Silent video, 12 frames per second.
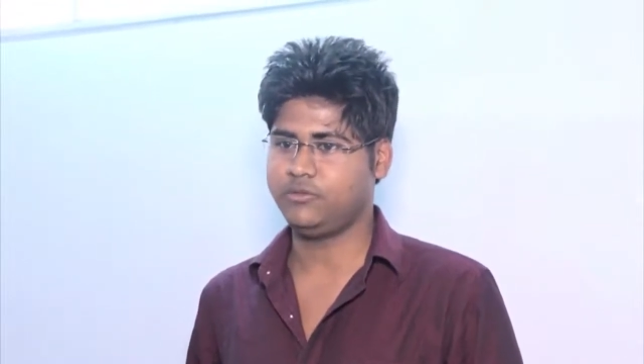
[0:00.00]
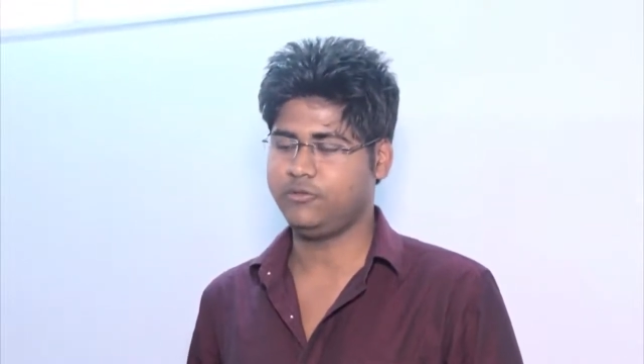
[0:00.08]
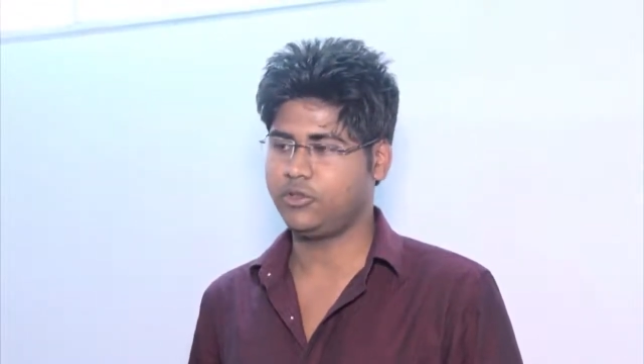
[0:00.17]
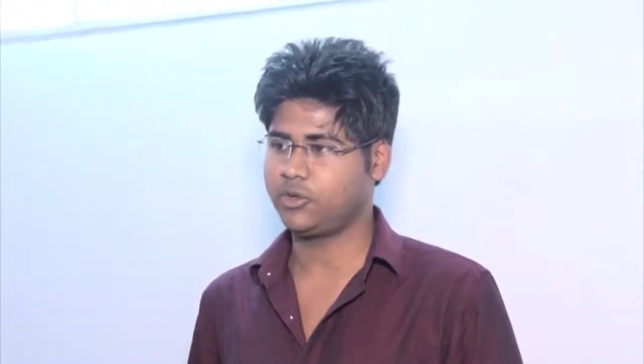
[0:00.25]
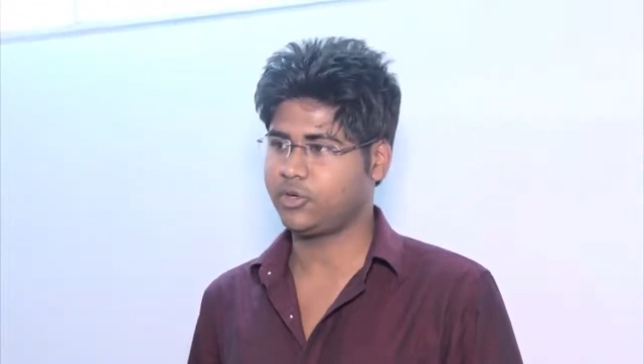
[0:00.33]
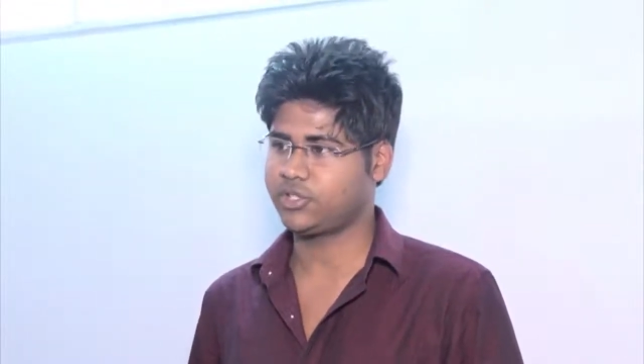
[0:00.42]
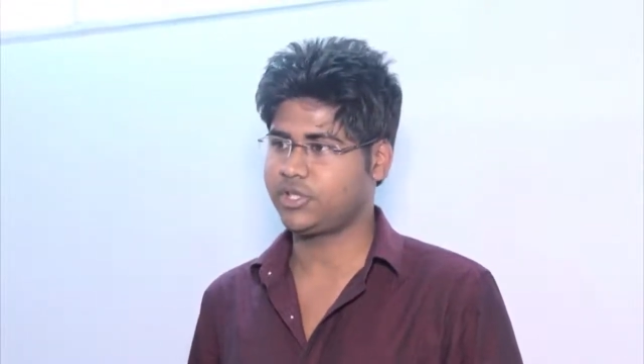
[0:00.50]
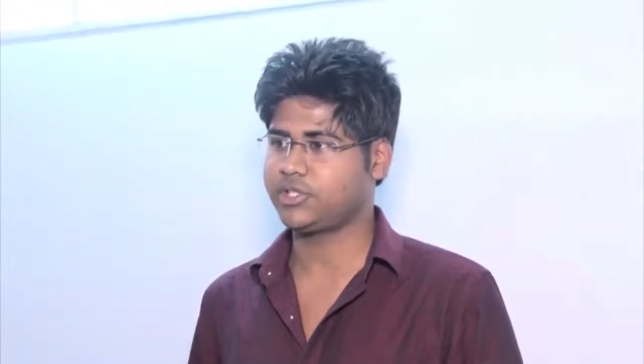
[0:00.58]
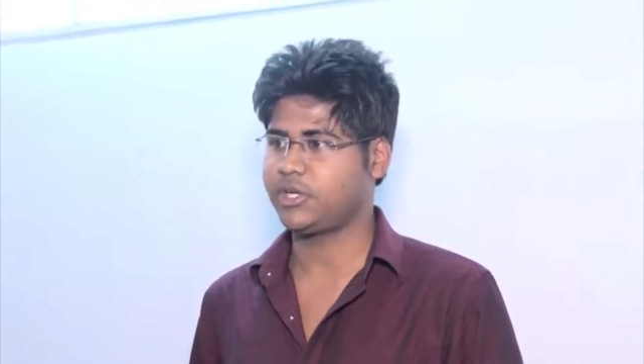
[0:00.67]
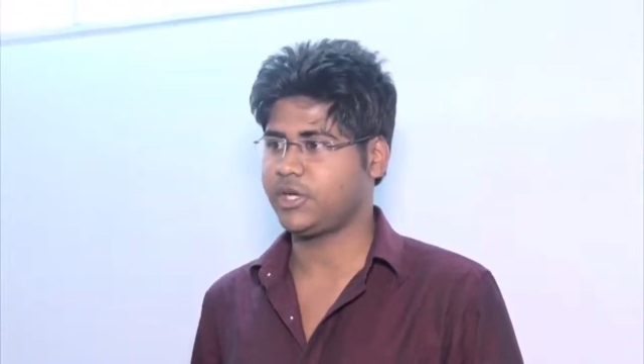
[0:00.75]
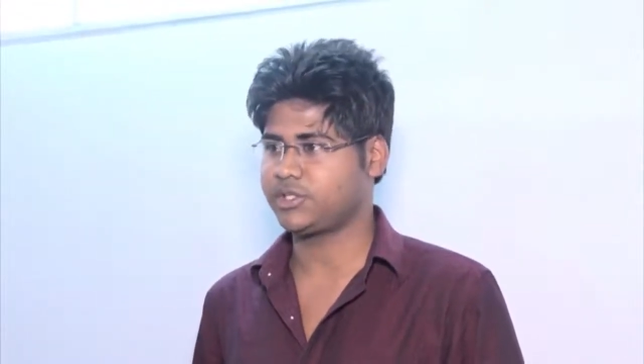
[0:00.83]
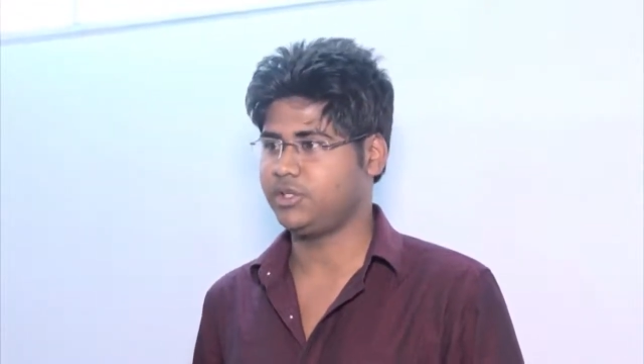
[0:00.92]
Four questions
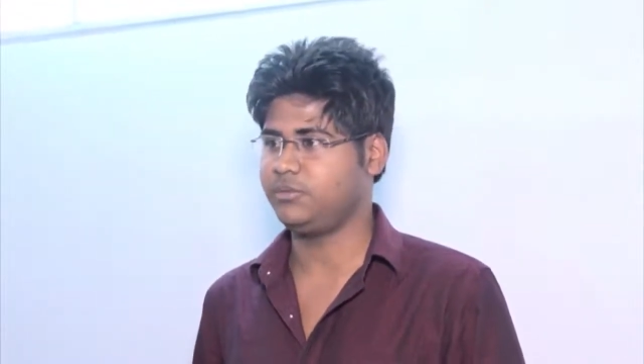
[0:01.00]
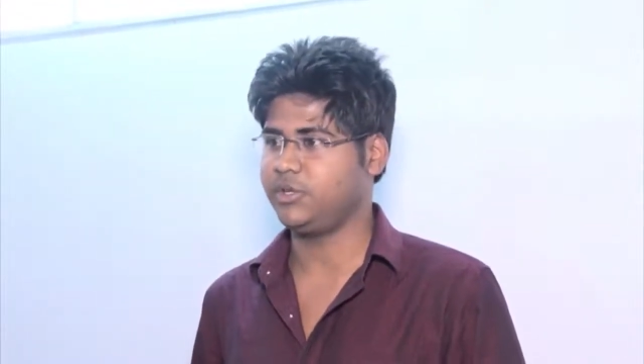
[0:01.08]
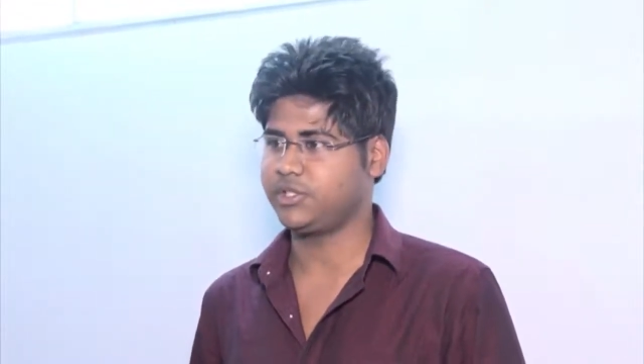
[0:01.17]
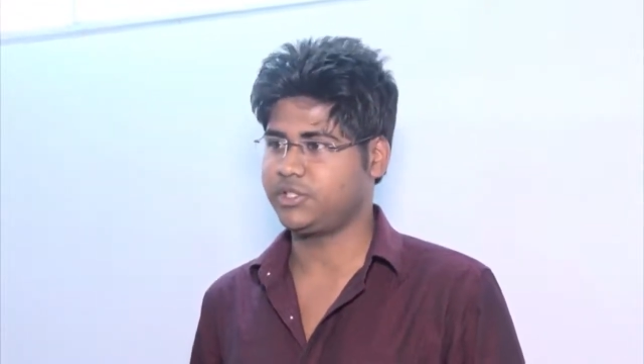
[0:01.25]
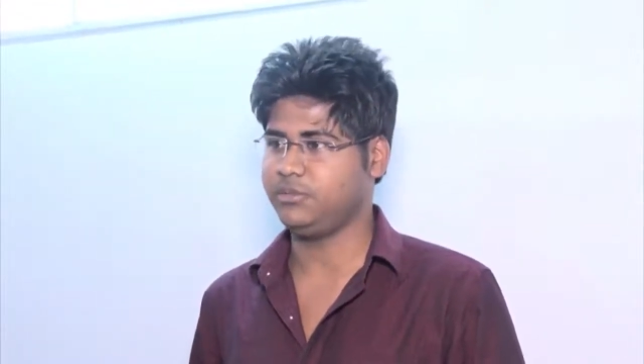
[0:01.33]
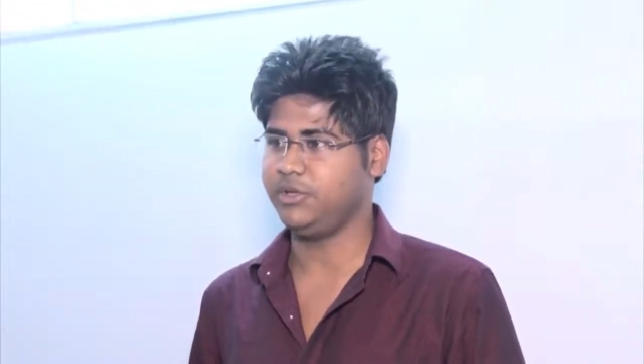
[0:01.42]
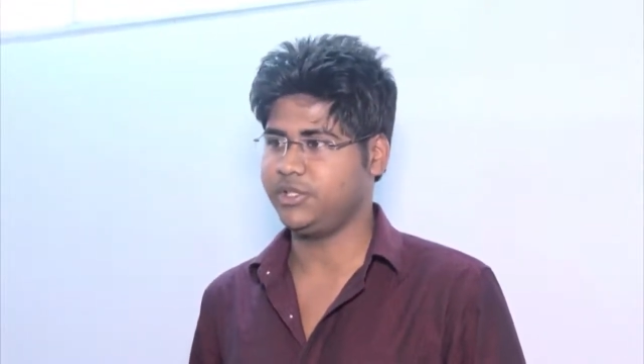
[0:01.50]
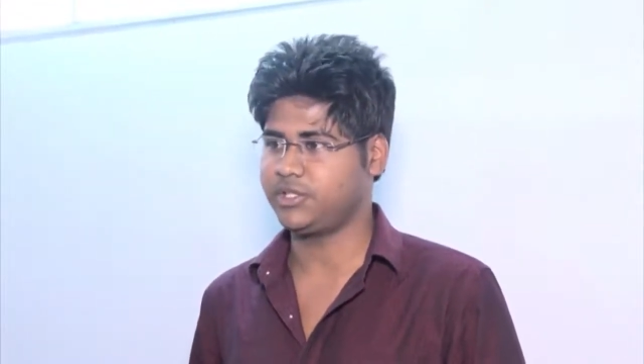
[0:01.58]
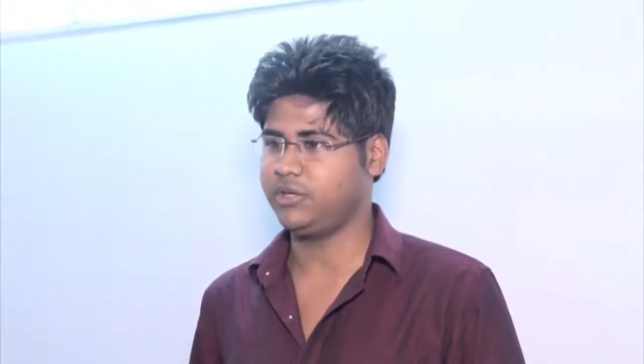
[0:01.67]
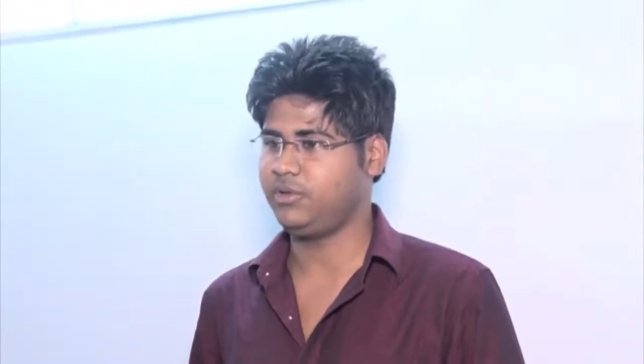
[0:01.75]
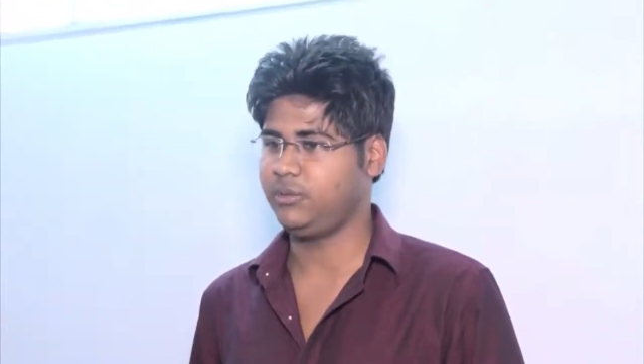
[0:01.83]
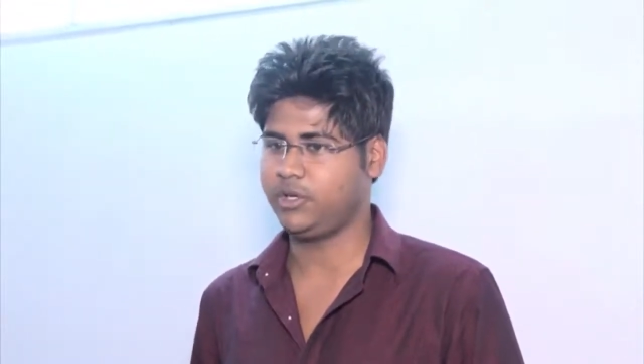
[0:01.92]
are asked in puzzles in
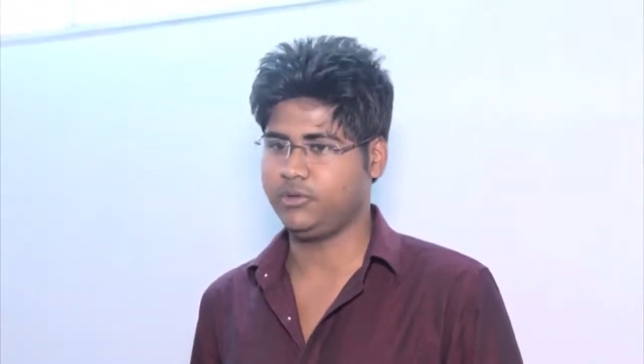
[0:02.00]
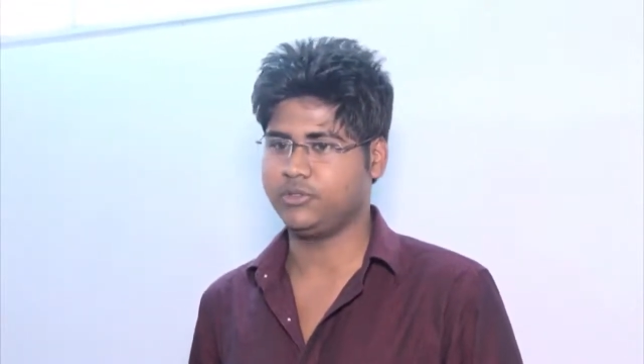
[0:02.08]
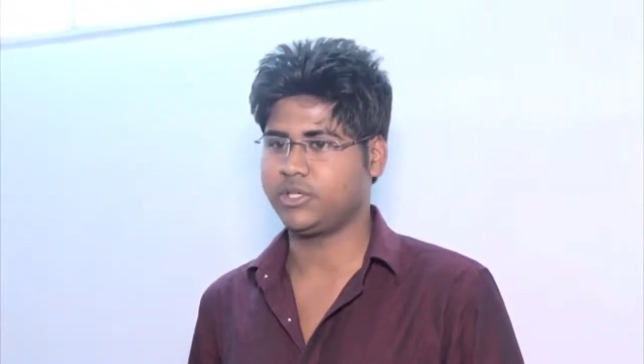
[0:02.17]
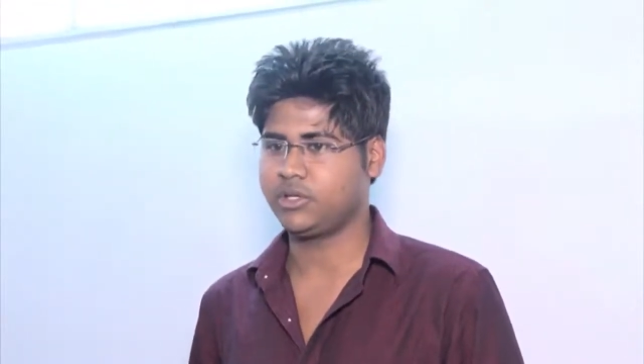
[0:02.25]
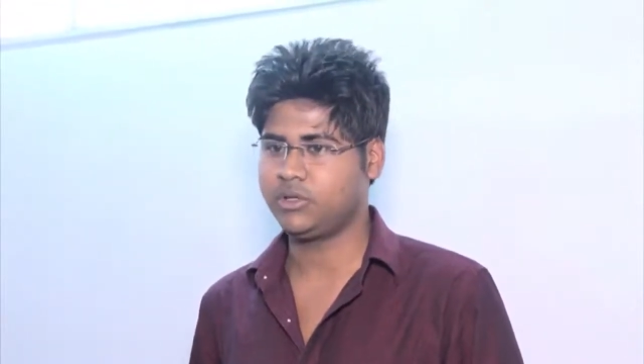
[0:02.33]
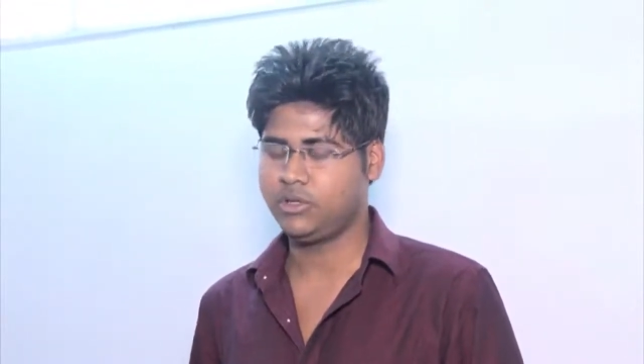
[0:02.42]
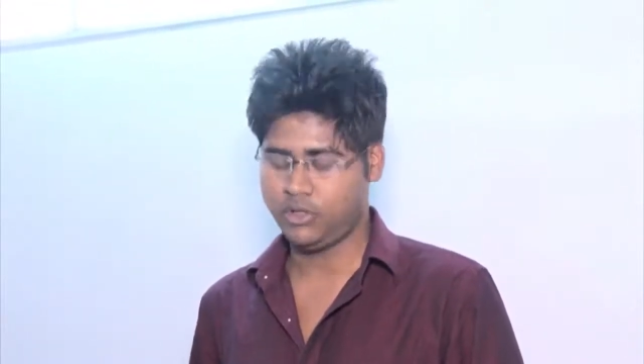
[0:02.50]
mains, everybody knows that.